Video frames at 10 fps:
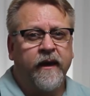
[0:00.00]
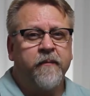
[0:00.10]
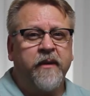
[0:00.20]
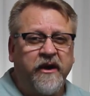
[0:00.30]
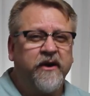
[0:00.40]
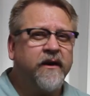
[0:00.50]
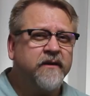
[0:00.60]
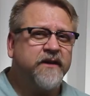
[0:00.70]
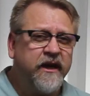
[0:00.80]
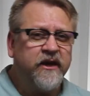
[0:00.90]

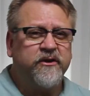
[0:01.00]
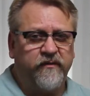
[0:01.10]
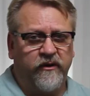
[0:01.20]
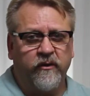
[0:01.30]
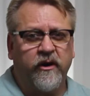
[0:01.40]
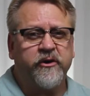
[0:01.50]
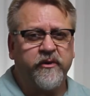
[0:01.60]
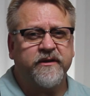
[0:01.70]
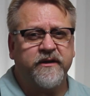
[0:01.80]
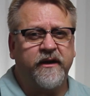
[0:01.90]
Because each of you are
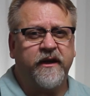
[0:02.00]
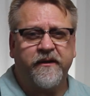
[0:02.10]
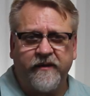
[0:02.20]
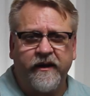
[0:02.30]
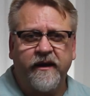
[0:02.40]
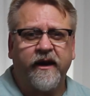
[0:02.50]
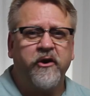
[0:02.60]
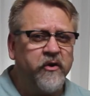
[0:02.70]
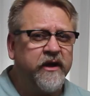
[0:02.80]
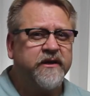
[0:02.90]
addressing an authentic and
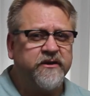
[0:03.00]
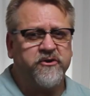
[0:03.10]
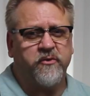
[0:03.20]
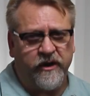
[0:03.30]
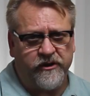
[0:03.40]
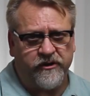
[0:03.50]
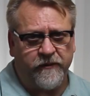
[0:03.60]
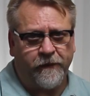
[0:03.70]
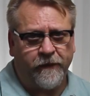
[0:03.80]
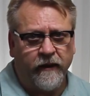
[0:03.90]
unique
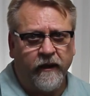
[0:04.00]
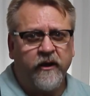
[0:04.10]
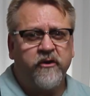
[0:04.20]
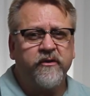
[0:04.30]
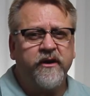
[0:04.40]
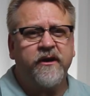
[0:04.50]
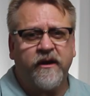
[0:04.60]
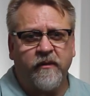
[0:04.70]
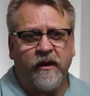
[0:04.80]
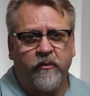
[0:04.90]
situation, you'll need to
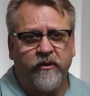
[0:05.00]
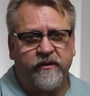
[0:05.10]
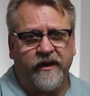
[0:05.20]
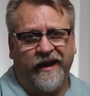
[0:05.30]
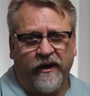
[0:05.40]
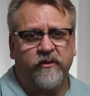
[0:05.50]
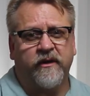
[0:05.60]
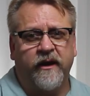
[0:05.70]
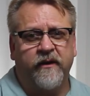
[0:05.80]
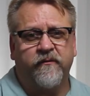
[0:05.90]
come up with an
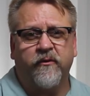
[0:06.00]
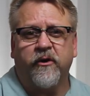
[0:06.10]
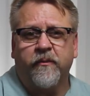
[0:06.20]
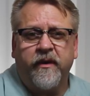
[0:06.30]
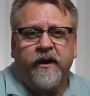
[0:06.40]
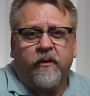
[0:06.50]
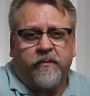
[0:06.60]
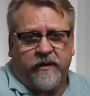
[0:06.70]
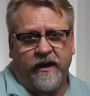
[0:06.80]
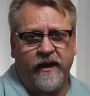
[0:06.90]
outline for your PL
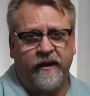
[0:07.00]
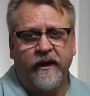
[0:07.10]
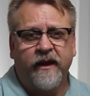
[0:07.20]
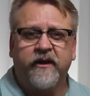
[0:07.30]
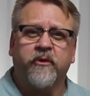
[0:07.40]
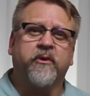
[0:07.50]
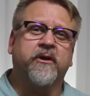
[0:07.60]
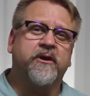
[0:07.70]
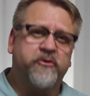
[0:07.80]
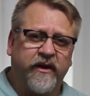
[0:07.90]
plan that
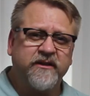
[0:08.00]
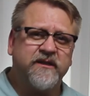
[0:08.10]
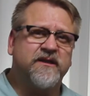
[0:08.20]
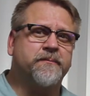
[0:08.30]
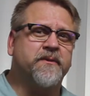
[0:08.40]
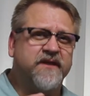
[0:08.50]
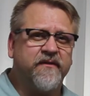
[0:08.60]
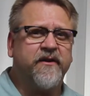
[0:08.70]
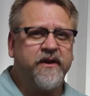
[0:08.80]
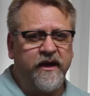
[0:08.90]
will address the
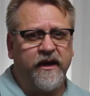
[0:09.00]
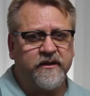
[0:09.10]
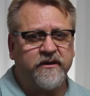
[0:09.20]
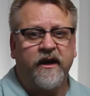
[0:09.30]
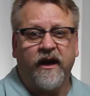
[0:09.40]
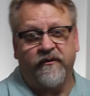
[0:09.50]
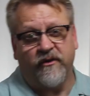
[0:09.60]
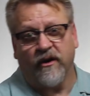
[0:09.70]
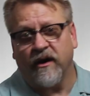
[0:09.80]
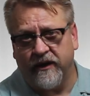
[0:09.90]
specific needs of
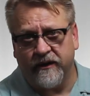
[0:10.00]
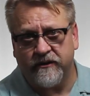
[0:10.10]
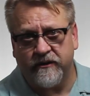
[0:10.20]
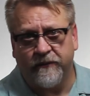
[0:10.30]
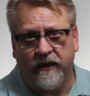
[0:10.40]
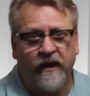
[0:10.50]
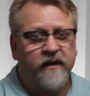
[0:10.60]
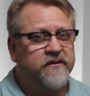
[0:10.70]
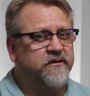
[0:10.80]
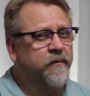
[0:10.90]
your audience.
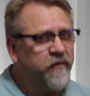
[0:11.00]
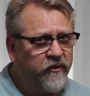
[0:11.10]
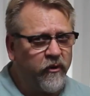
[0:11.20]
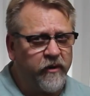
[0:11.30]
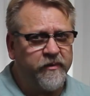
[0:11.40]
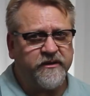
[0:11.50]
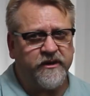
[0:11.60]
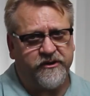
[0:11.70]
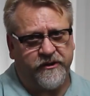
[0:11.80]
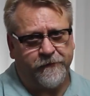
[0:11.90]
Some of you are in a
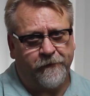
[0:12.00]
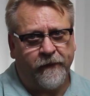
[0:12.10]
position